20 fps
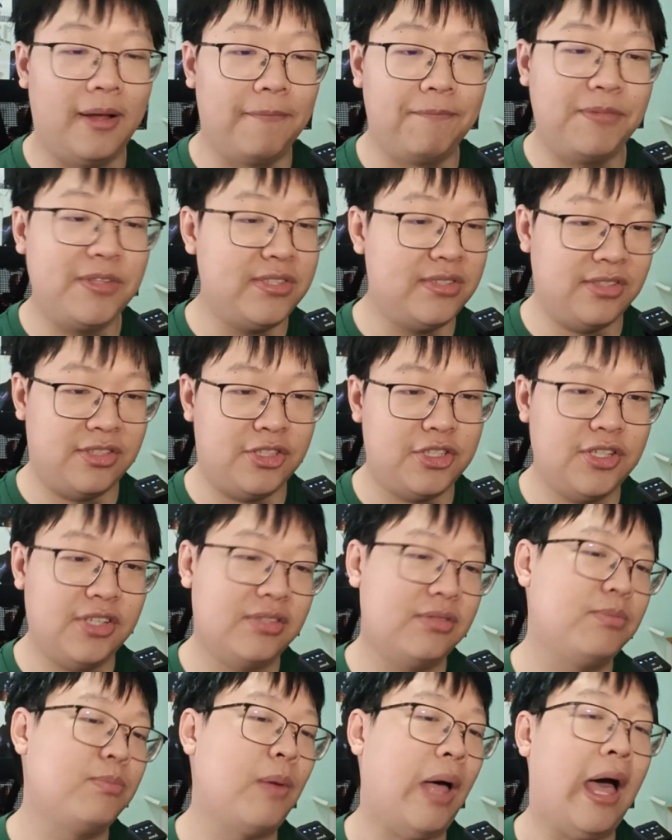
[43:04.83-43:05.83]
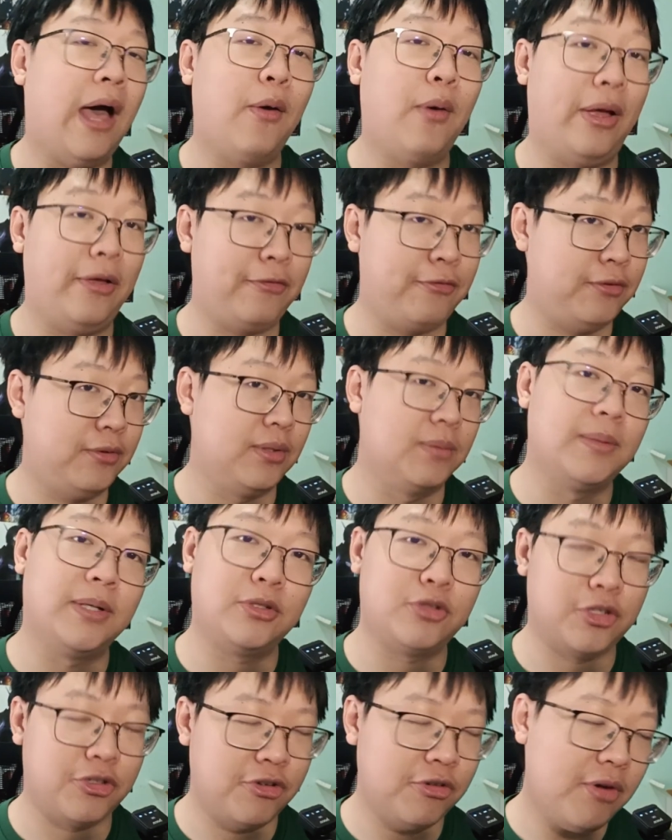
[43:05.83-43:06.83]
this is just how I feel
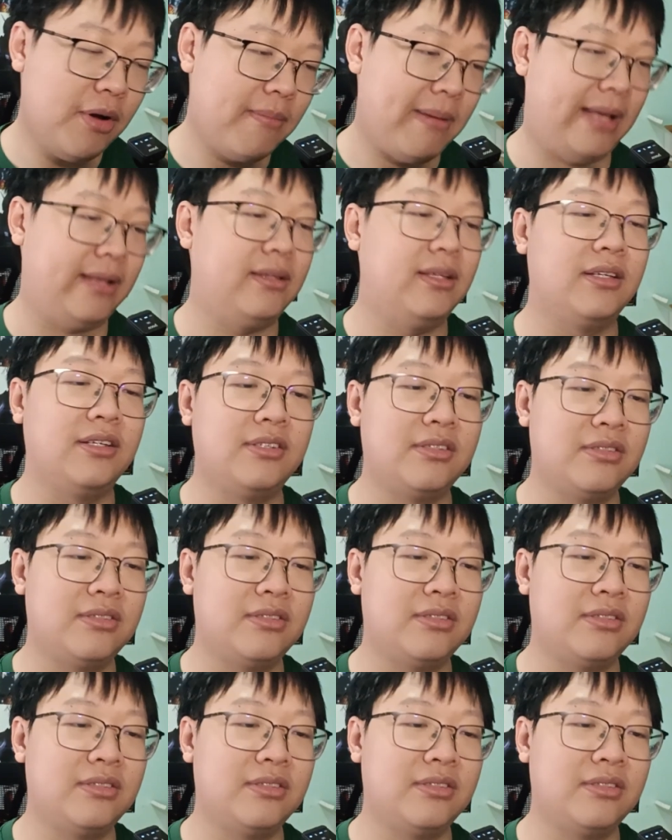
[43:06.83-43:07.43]
about Drajeweled Magnus.